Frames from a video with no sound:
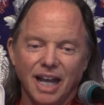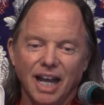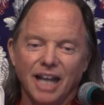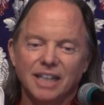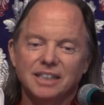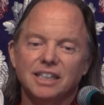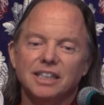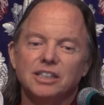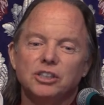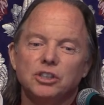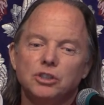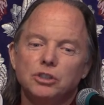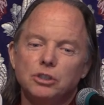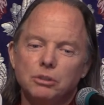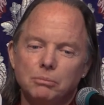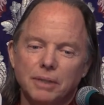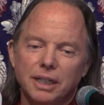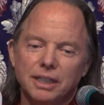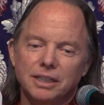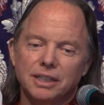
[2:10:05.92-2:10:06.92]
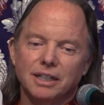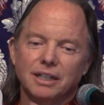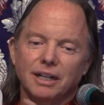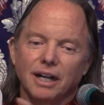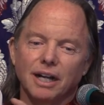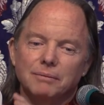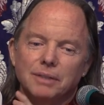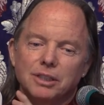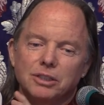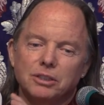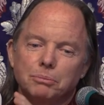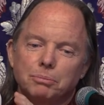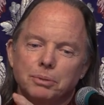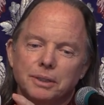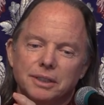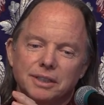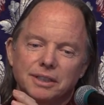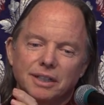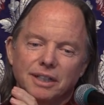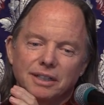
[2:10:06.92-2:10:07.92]
and then you made the karma to
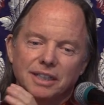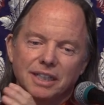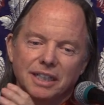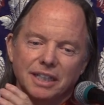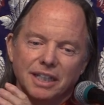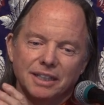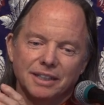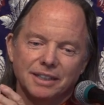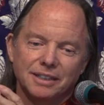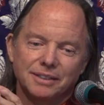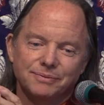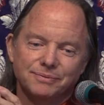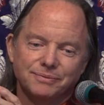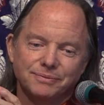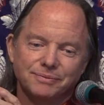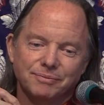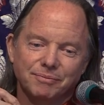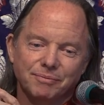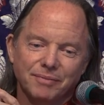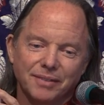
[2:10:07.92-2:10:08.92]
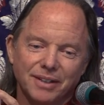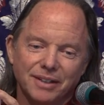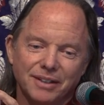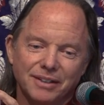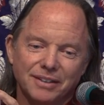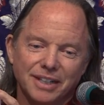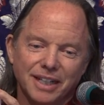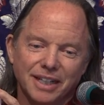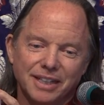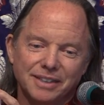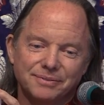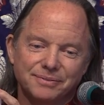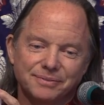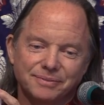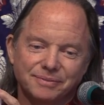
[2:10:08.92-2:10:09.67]
put it all together. Okay?